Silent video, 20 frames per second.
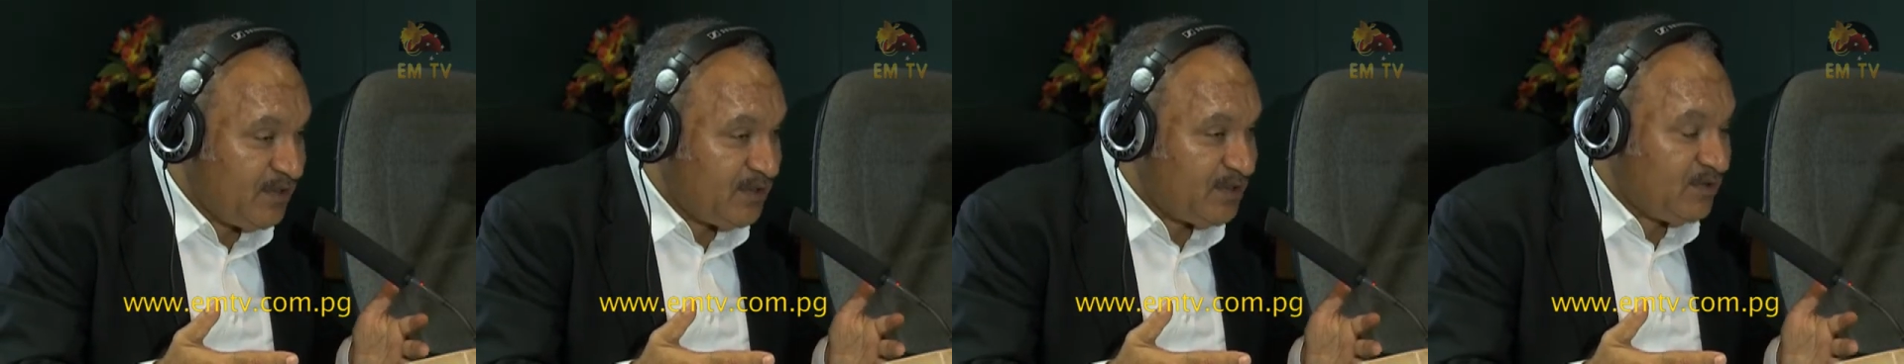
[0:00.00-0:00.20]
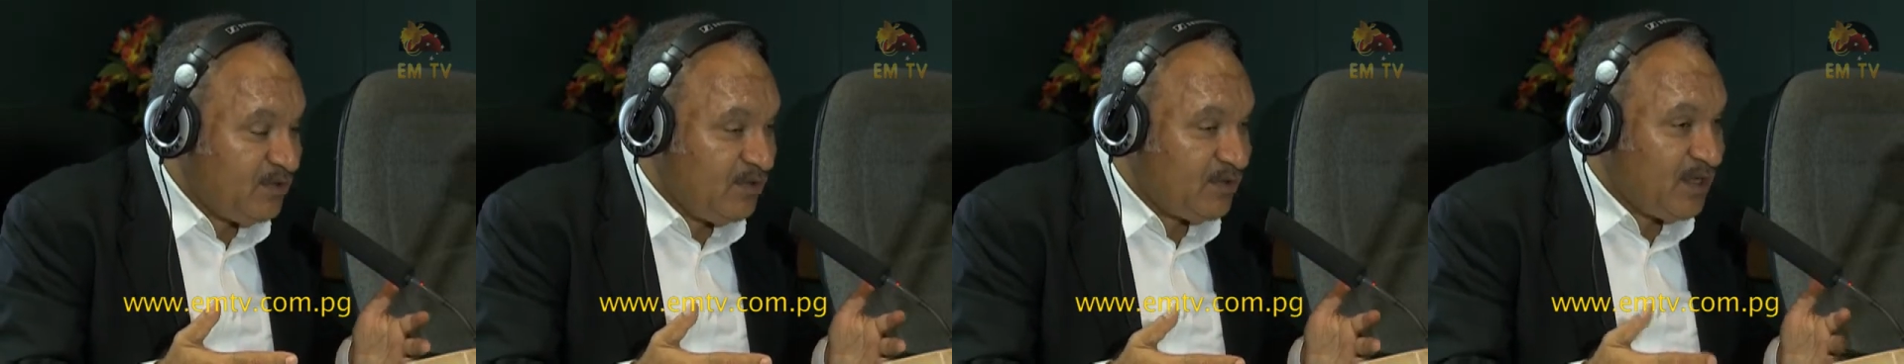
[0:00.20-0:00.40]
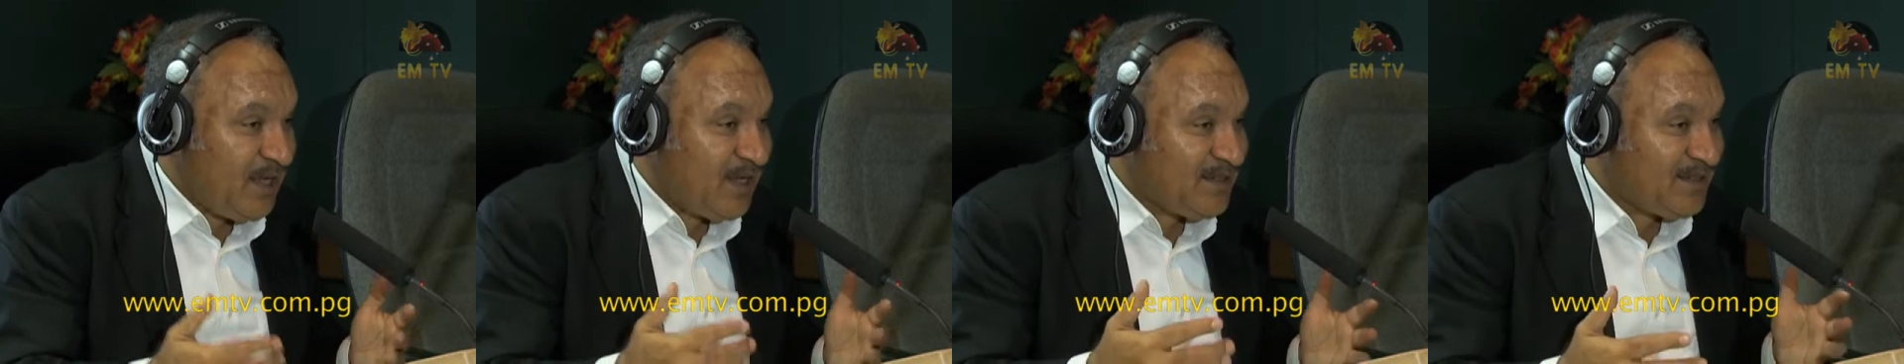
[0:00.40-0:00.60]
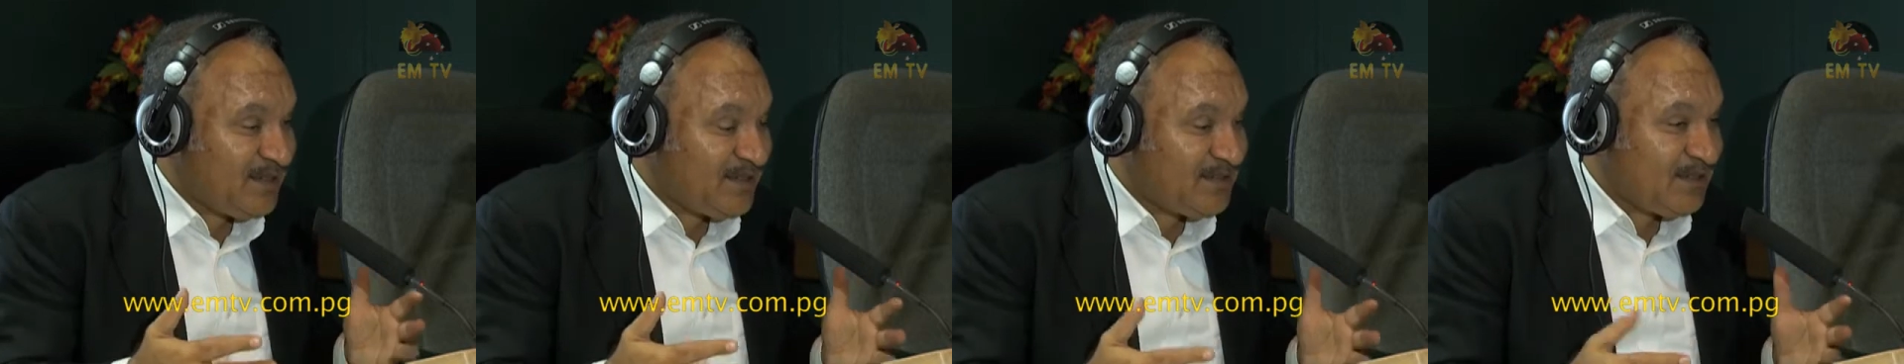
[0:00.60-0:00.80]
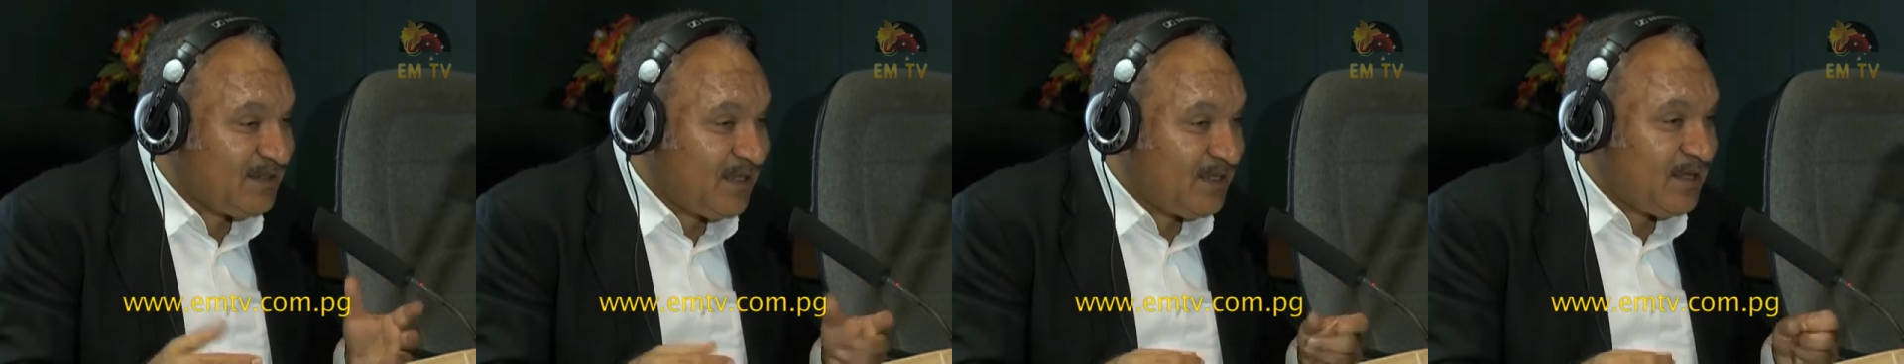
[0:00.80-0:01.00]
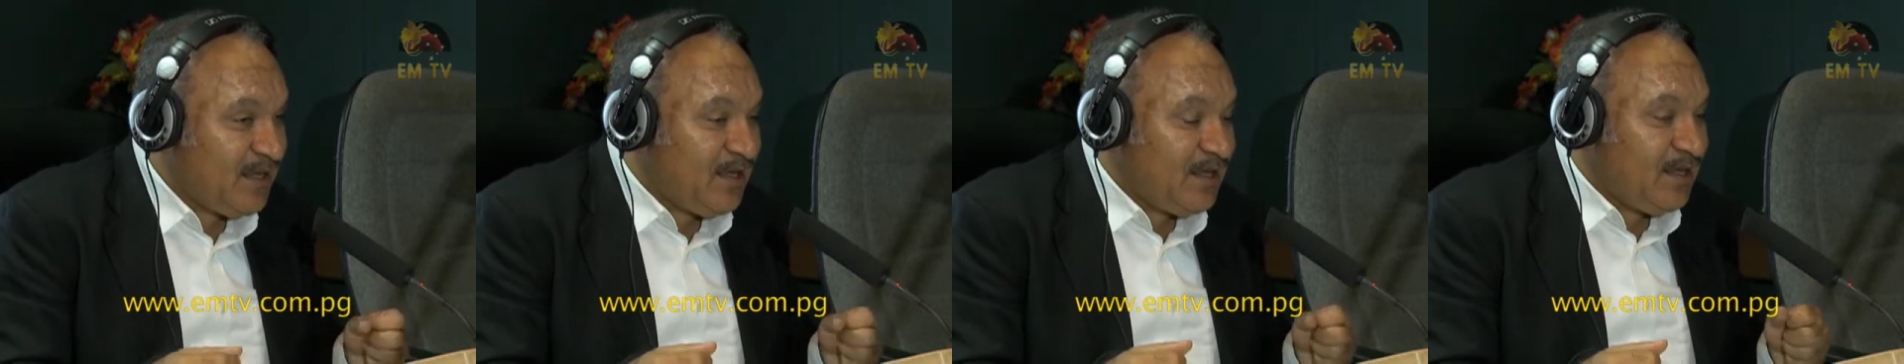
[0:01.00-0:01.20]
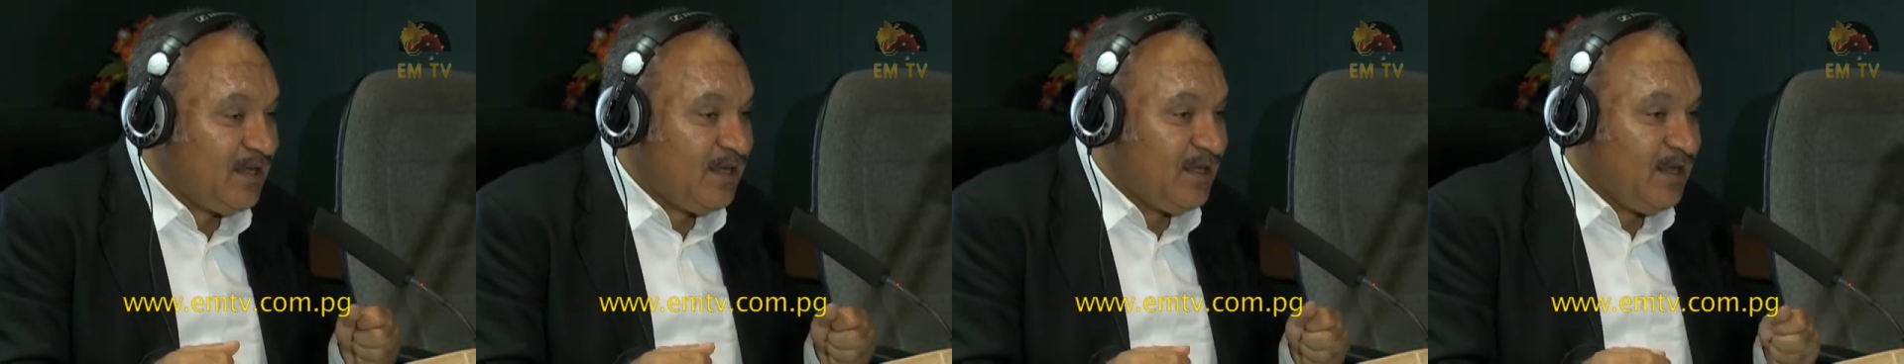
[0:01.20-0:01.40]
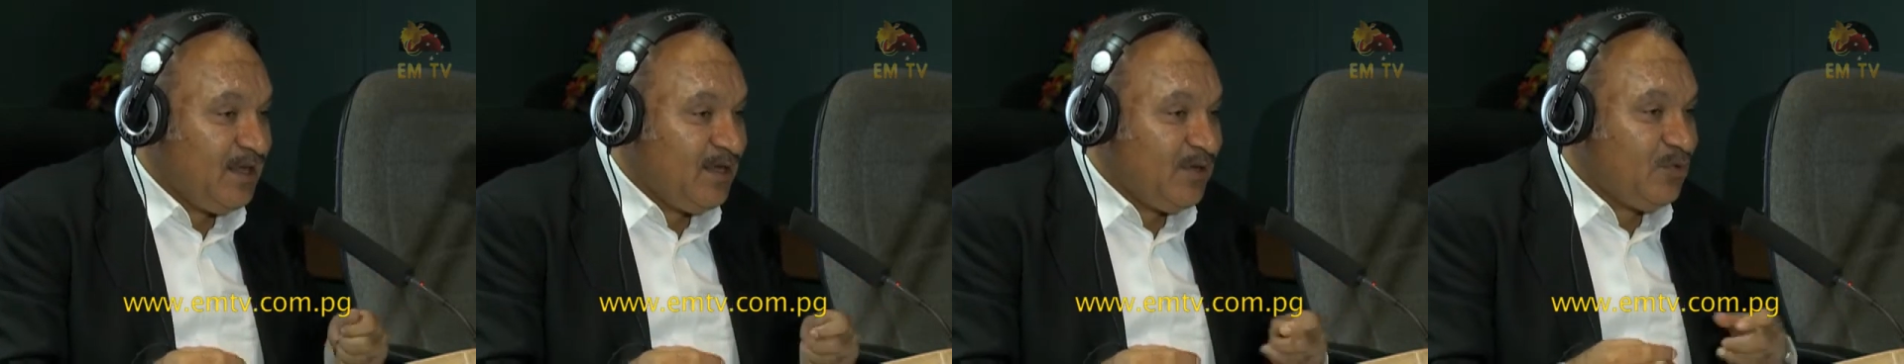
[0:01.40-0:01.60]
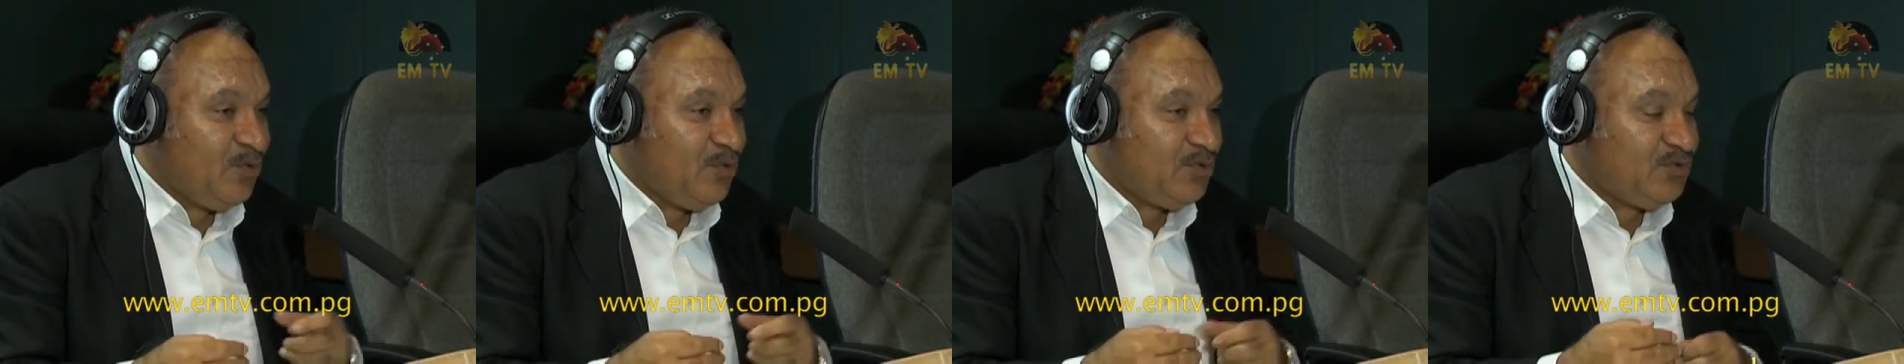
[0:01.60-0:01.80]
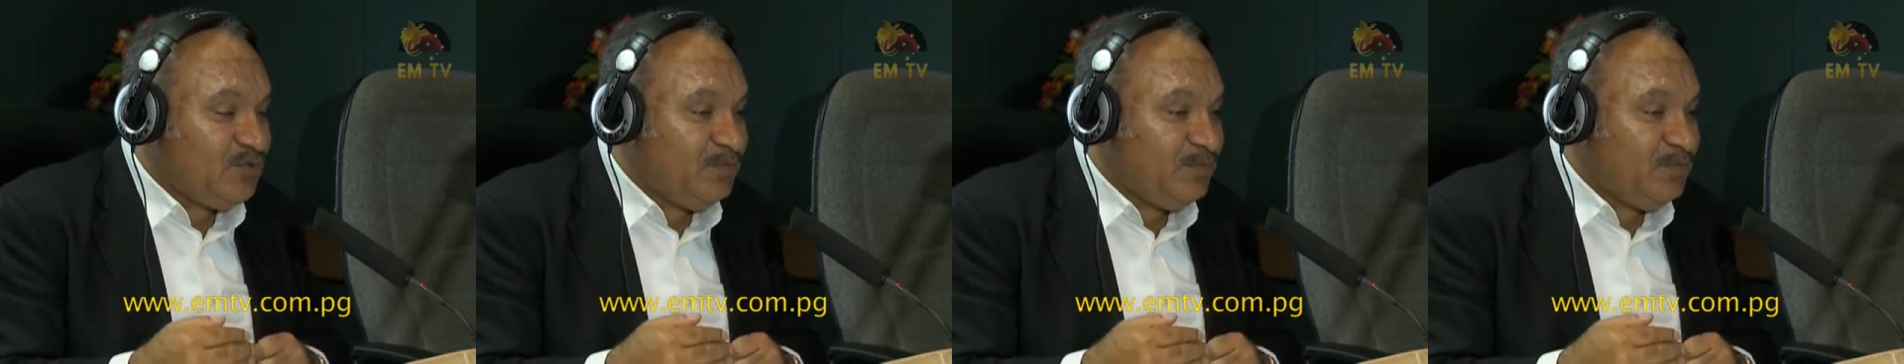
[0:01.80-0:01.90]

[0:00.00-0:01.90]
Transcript: It's not assets that are going